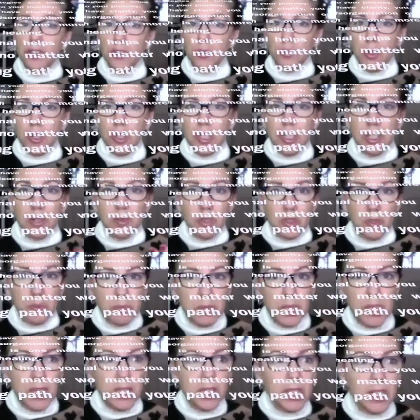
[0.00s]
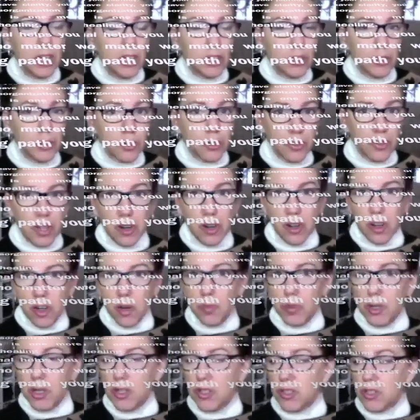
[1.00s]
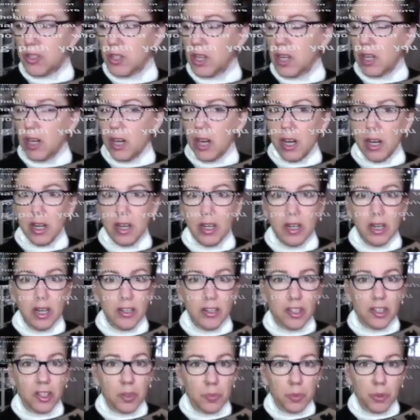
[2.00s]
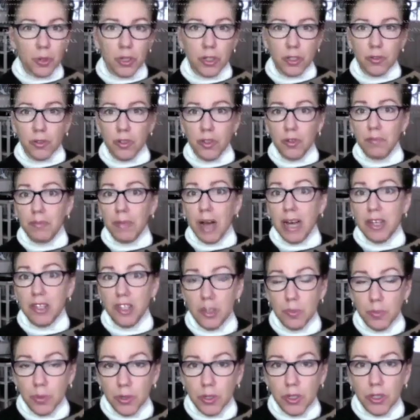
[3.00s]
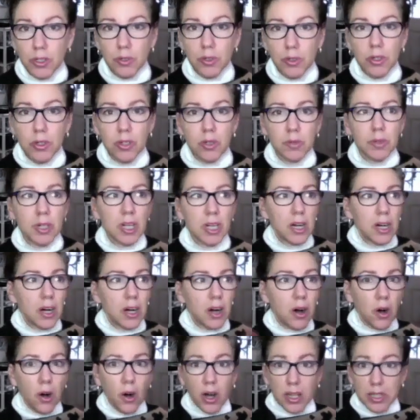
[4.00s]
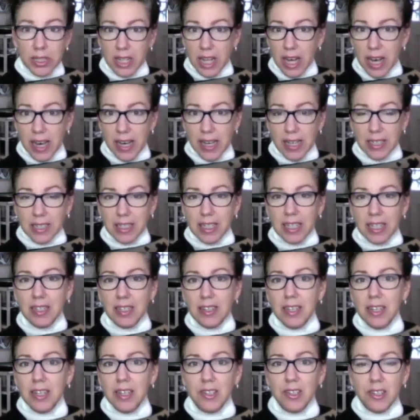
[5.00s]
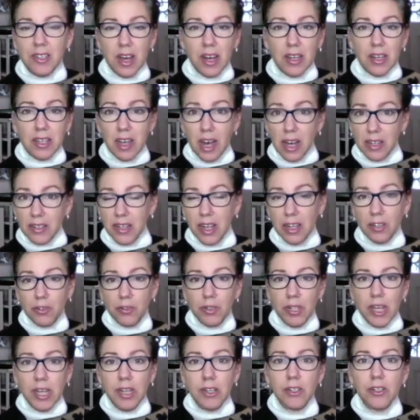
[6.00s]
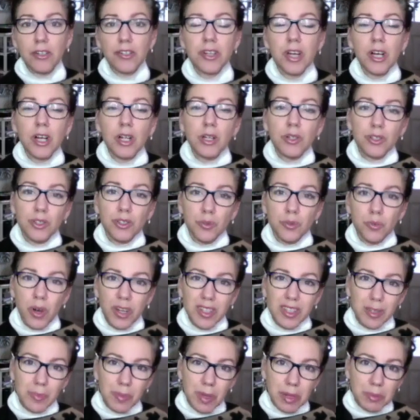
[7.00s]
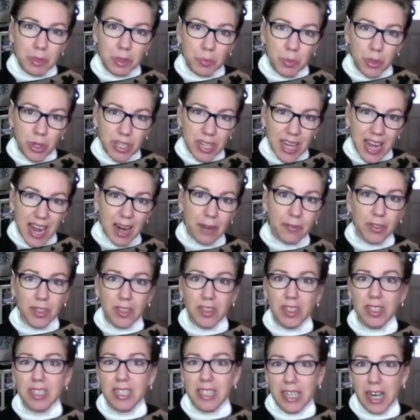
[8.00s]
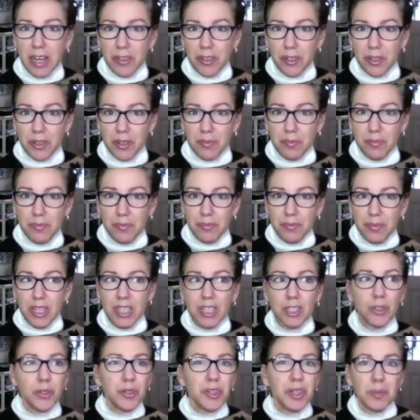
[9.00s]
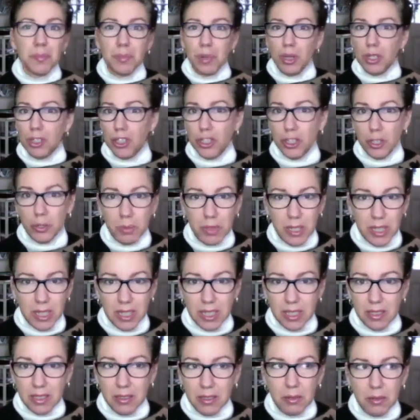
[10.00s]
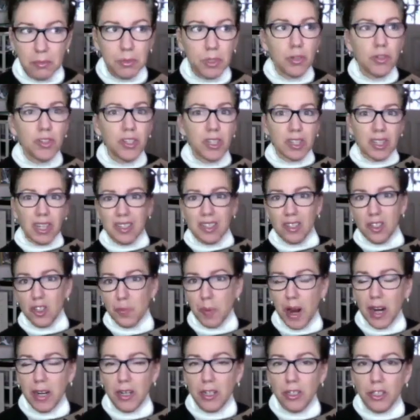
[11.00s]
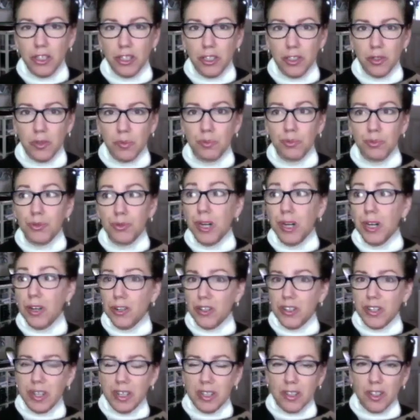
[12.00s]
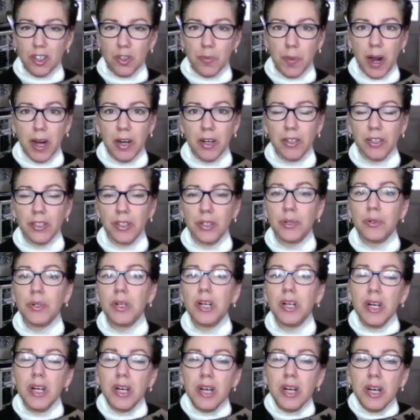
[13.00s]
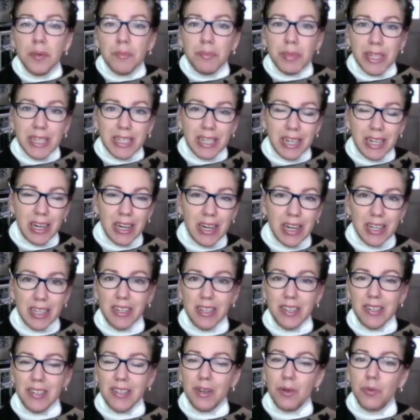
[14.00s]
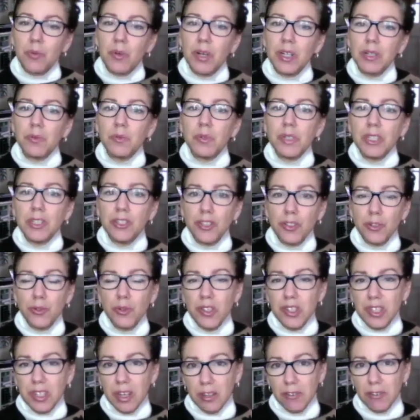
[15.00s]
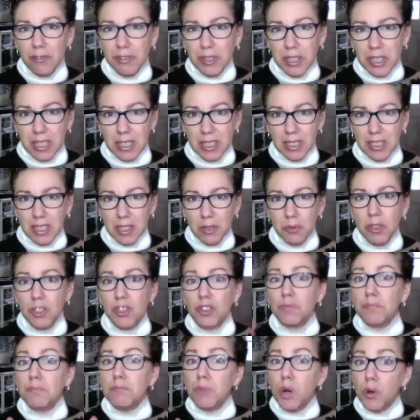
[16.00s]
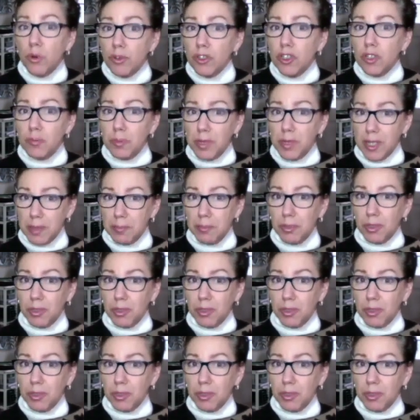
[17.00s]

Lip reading: working with me, your therapist, a support group, my support group, online like this, content creators. You want to be able to put everything together, including books you're reading, music that inspires you, prayers that inspire you. Because when we do self-healing, which most people